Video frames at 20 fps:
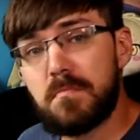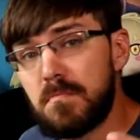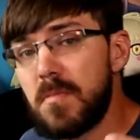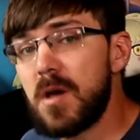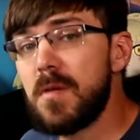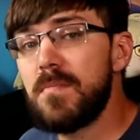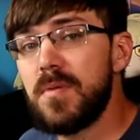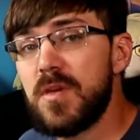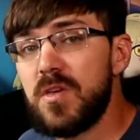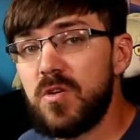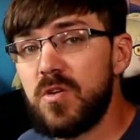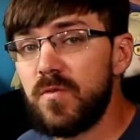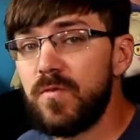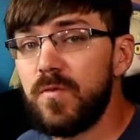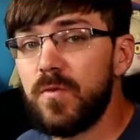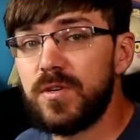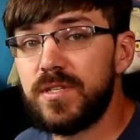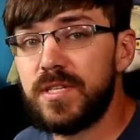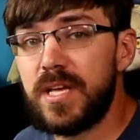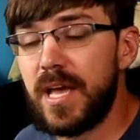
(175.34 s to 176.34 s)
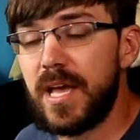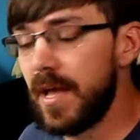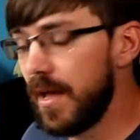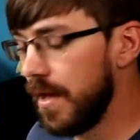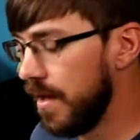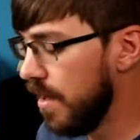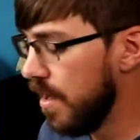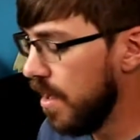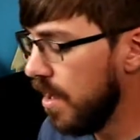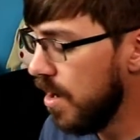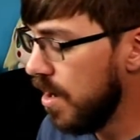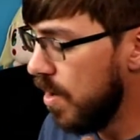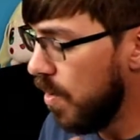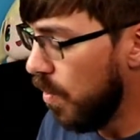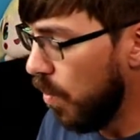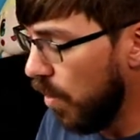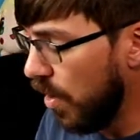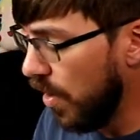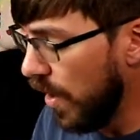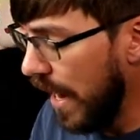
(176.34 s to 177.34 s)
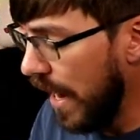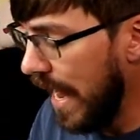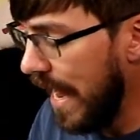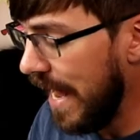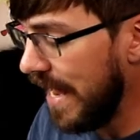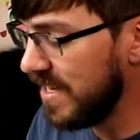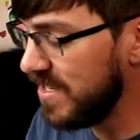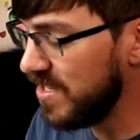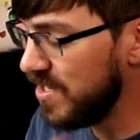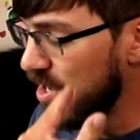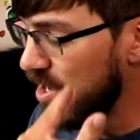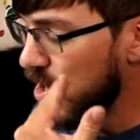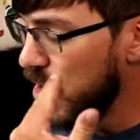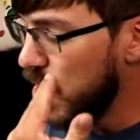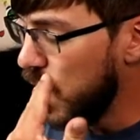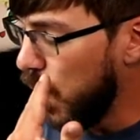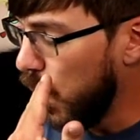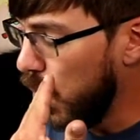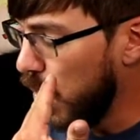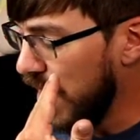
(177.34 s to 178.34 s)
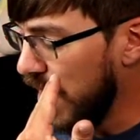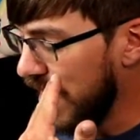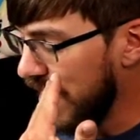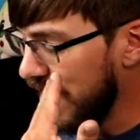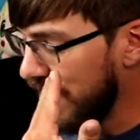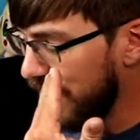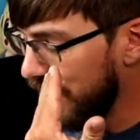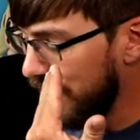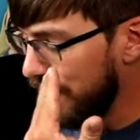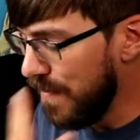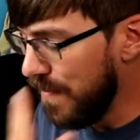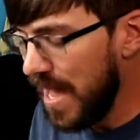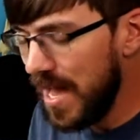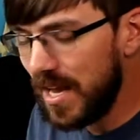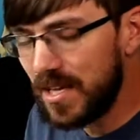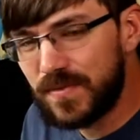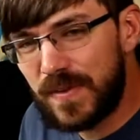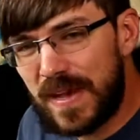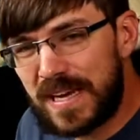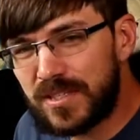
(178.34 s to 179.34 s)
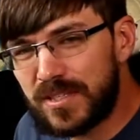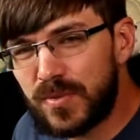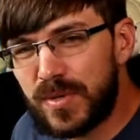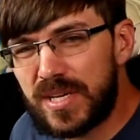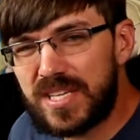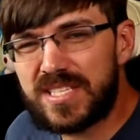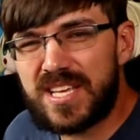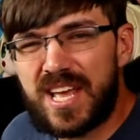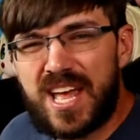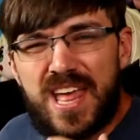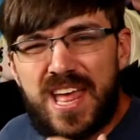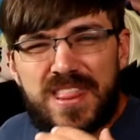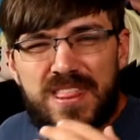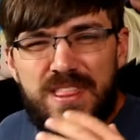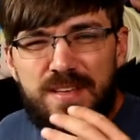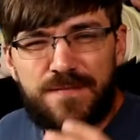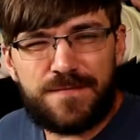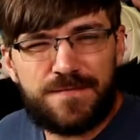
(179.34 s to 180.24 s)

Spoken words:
might be your forte. Whereas with Max Factory's, the